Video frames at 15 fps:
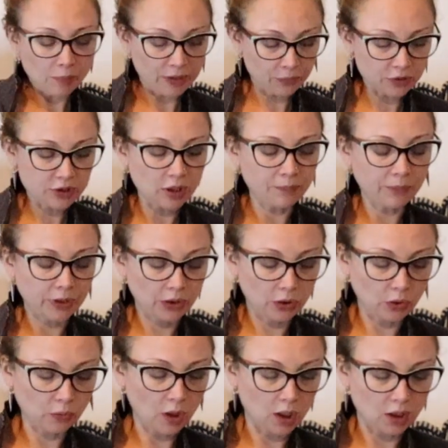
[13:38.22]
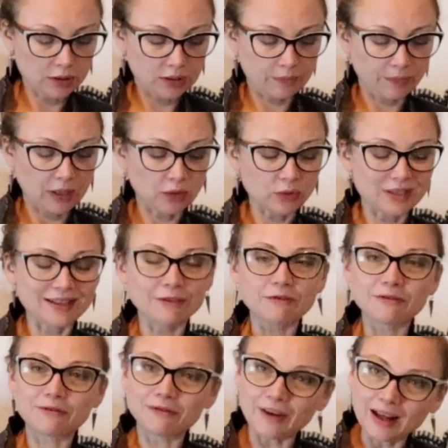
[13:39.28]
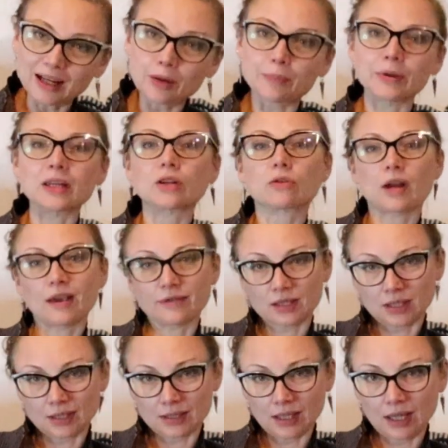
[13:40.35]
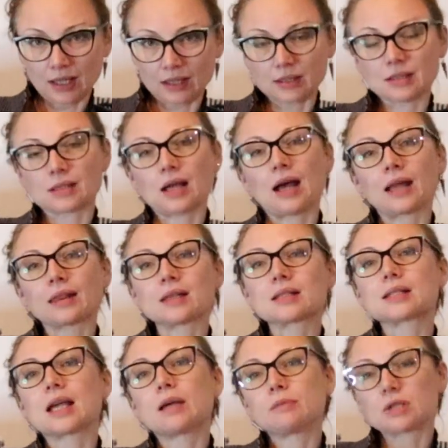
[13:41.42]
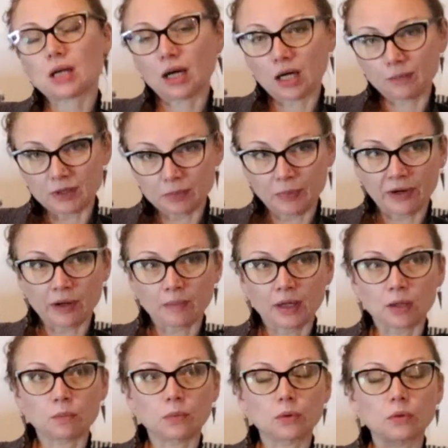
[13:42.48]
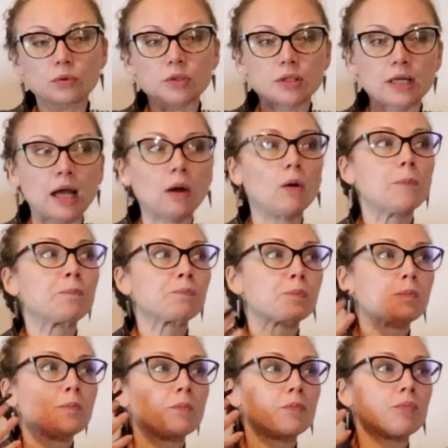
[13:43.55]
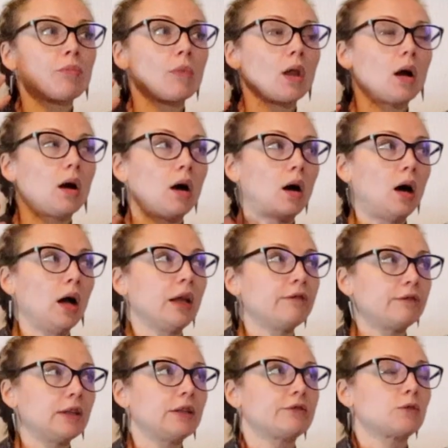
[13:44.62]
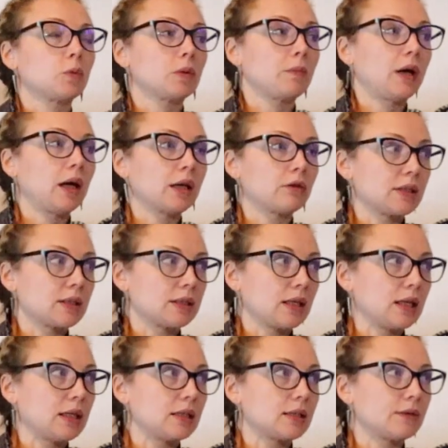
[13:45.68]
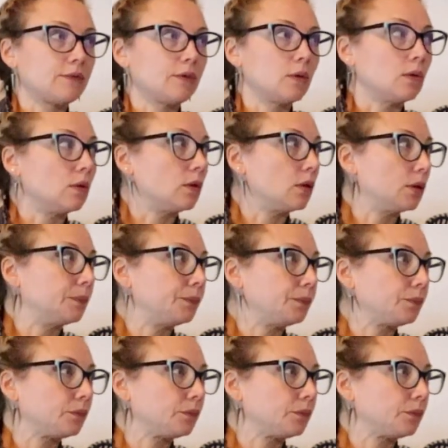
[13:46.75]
But it was somebody who asked about developing Graves' disease at the same time as perimenopause. Now, I've lived with my disease for...